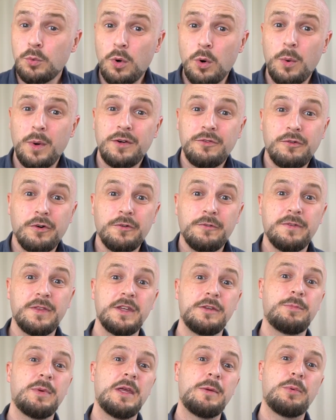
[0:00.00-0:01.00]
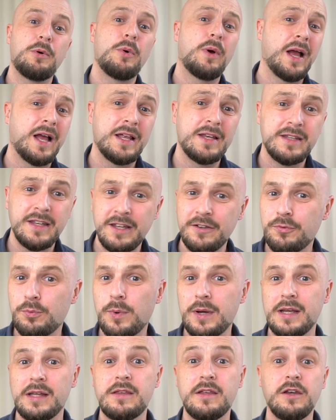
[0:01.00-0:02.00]
what went wrong for these people, and if
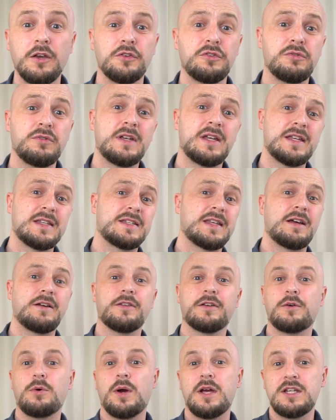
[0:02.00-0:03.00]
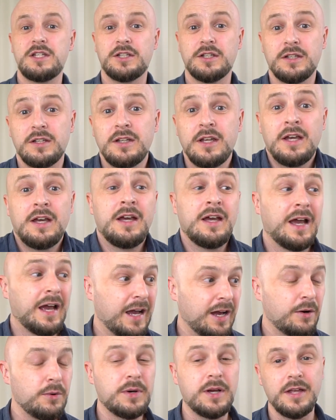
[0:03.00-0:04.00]
winning the lottery is out of the question,
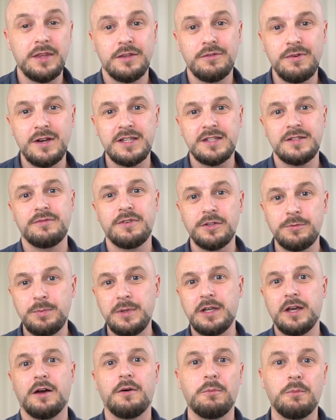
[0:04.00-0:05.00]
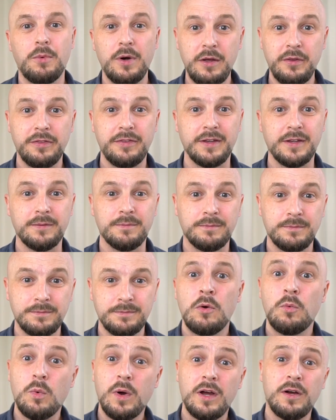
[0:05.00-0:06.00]
how can the rest of us become wealthy?
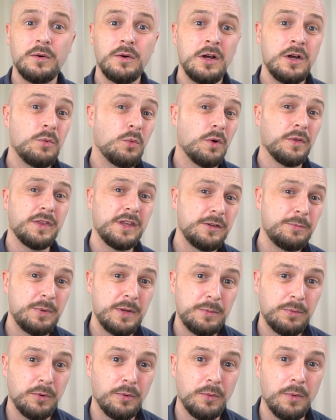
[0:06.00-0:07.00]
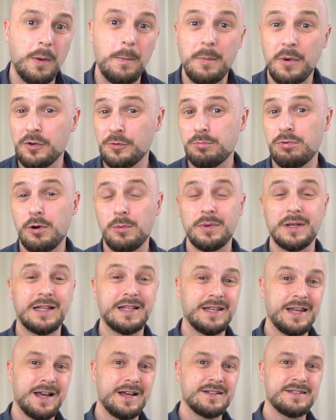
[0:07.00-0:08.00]
Well, what these people most probably
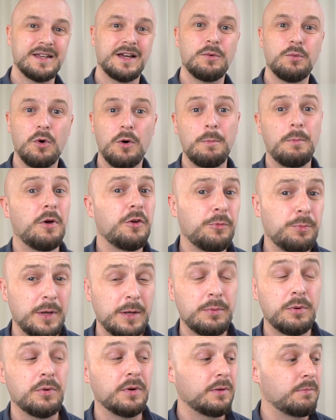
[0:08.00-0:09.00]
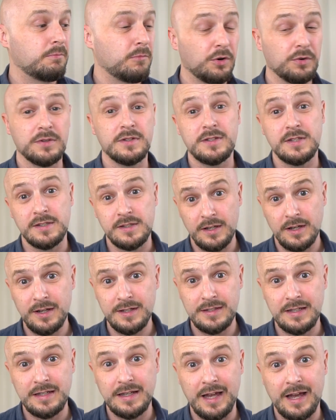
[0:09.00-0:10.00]
lacked, and what most people in modern
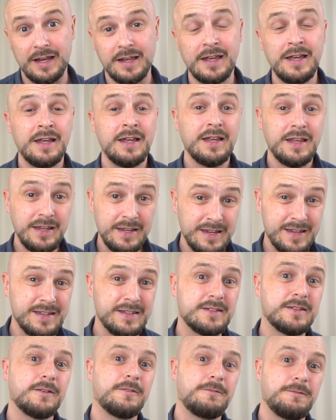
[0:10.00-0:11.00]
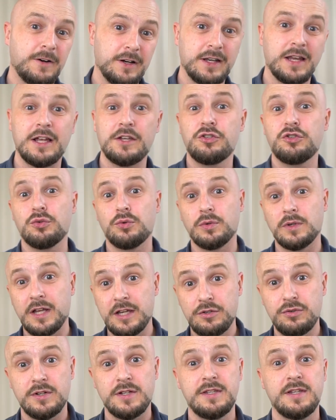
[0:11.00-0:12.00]
society lack, is financial
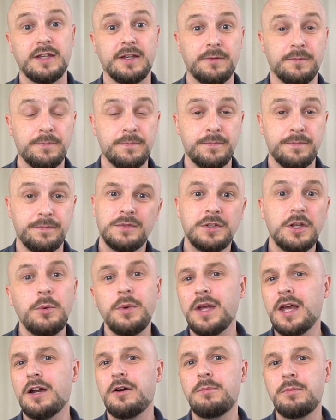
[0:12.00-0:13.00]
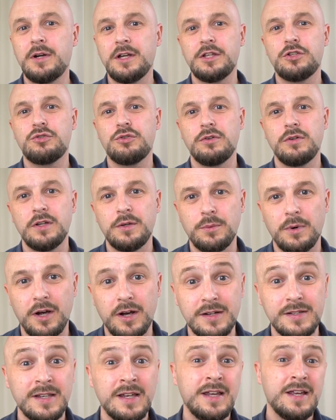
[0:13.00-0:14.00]
literacy. Knowing how money truly
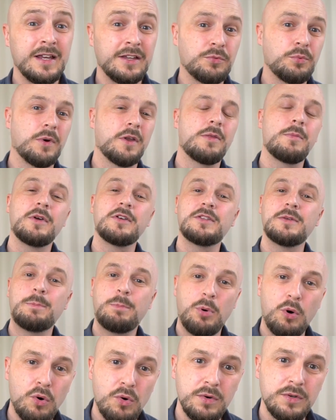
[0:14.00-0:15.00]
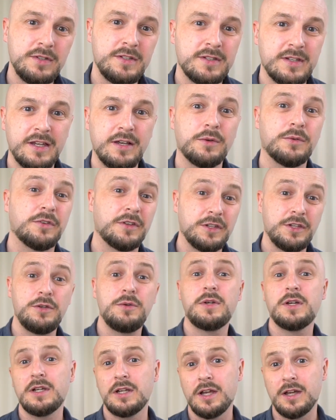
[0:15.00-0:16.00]
works is one of the most important skills that you
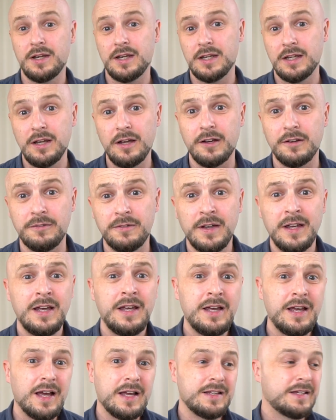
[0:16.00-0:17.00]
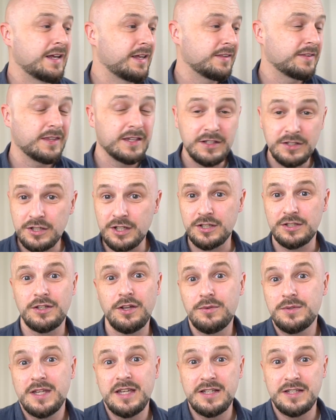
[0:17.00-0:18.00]
can learn in life, and yet they just
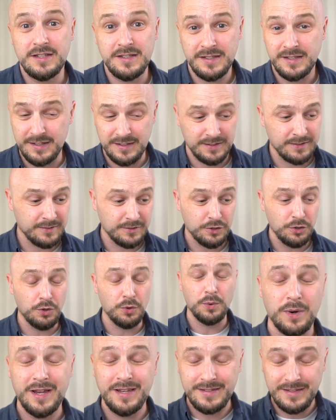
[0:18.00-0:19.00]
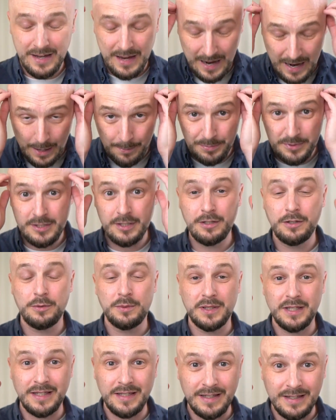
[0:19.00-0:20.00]
don't teach us this in school. It's
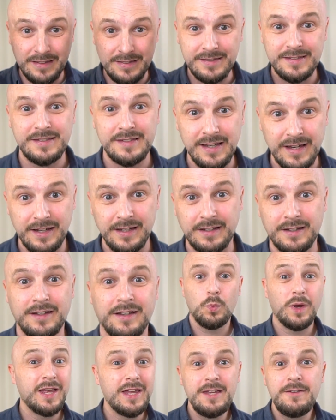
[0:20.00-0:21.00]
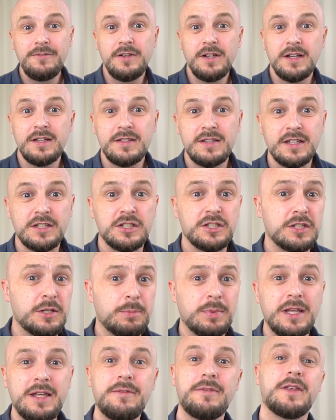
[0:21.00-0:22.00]
absolutely insane. We're even conditioned to
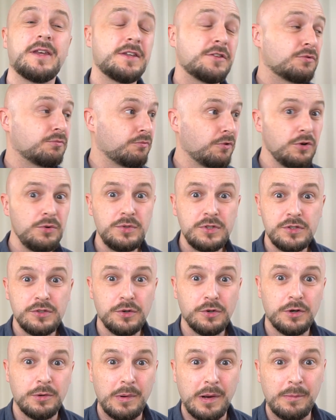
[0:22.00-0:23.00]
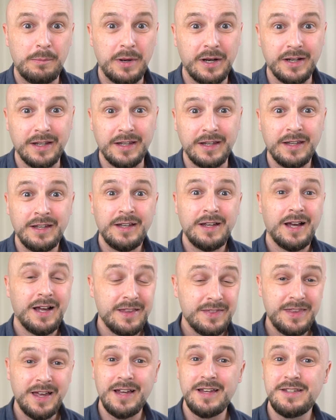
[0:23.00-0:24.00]
believe that it's rude to talk about money,
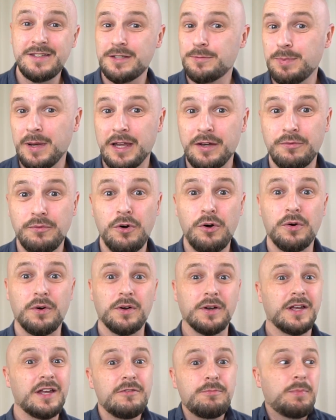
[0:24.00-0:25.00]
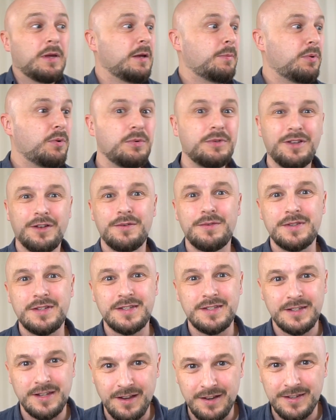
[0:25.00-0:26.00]
and that is just plain wrong. If people don't
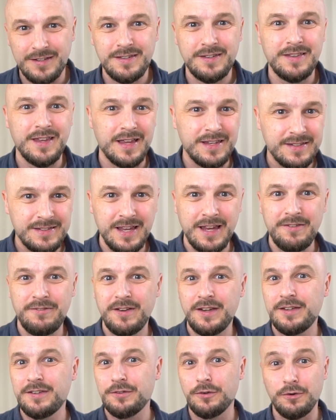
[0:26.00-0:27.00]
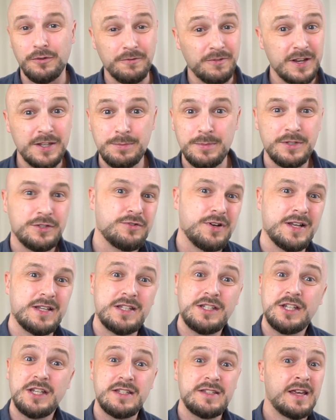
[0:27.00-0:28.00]
discuss their savings or investment
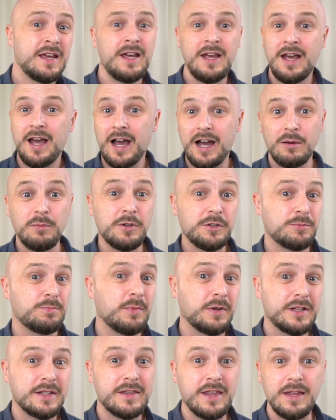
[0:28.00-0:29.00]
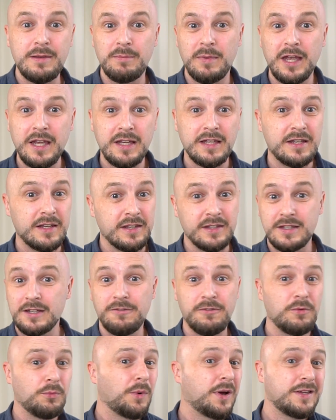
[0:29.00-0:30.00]
strategies, how much money they make in the
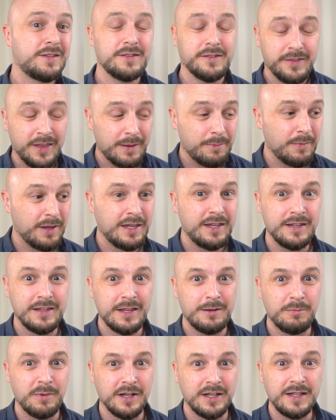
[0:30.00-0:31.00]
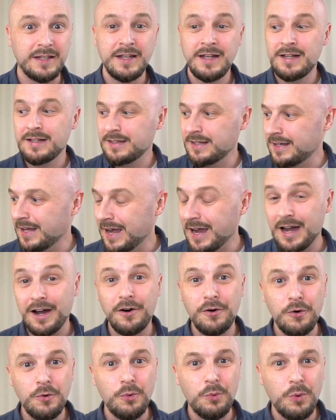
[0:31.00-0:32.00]
different ways that they're making their money, then
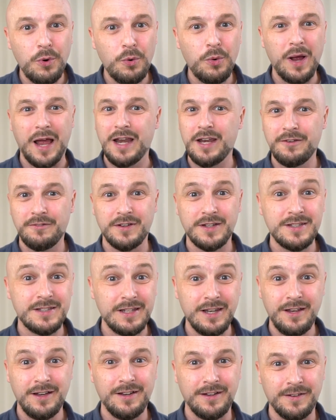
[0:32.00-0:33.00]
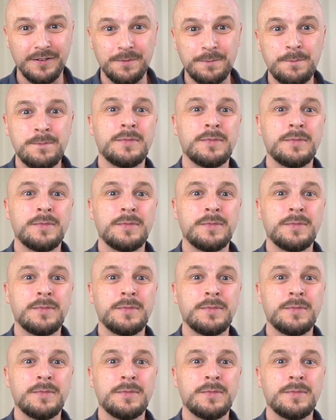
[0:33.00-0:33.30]
how will any of us learn?